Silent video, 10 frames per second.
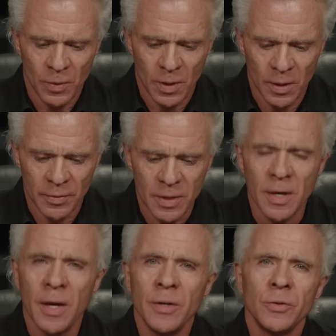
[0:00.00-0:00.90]
uh,
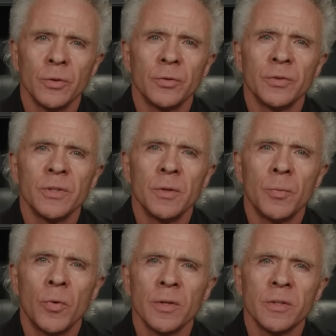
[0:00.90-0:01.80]
the angels in the
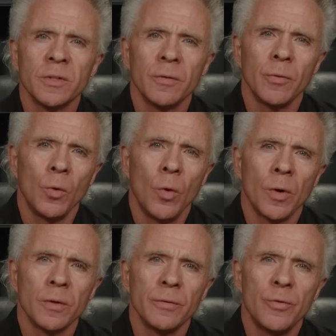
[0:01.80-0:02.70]
presence of the
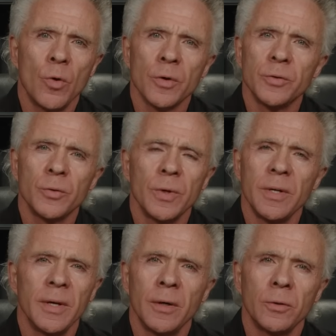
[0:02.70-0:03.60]
Lord and the four and
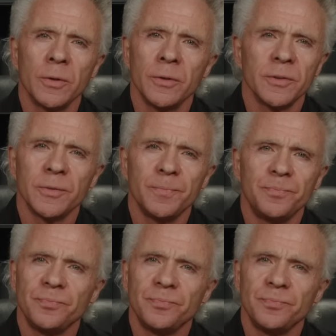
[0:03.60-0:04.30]
twenty elders,